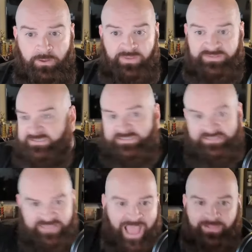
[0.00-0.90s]
This is
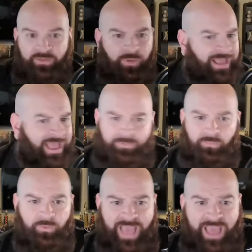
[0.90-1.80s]
exactly what
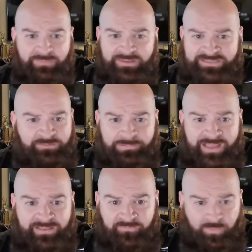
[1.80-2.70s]
happened when Edmonton
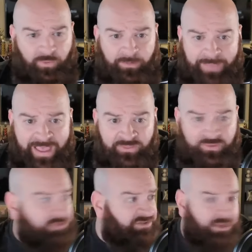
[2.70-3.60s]
played the Florida
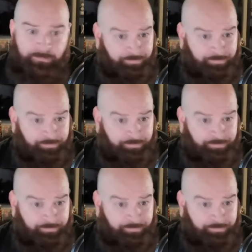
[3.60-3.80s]
Panthers.